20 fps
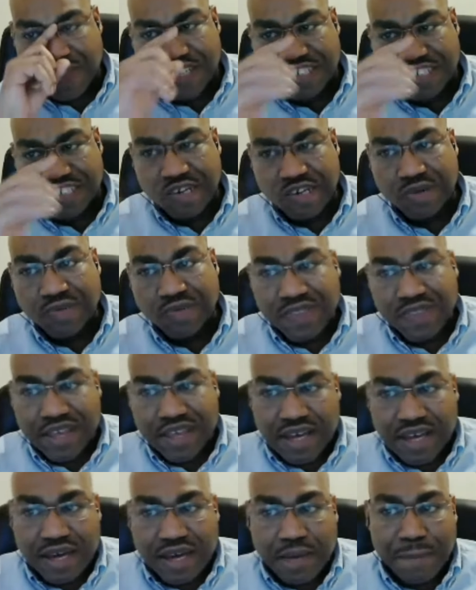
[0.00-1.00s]
So
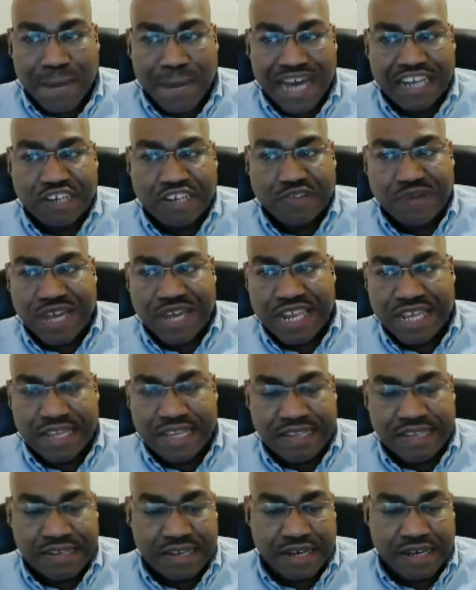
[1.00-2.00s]
by
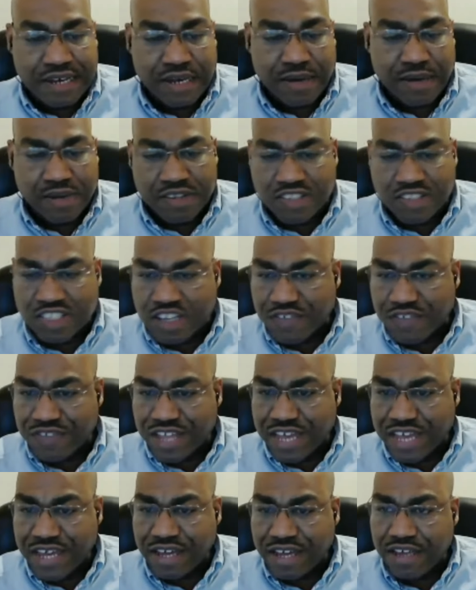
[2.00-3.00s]
creating uh, stuff
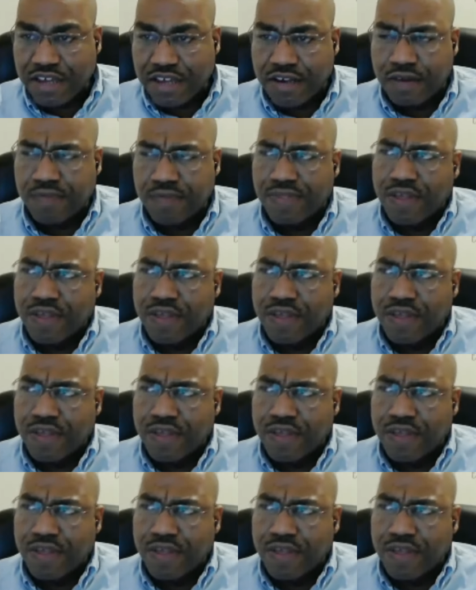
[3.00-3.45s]
like, you know,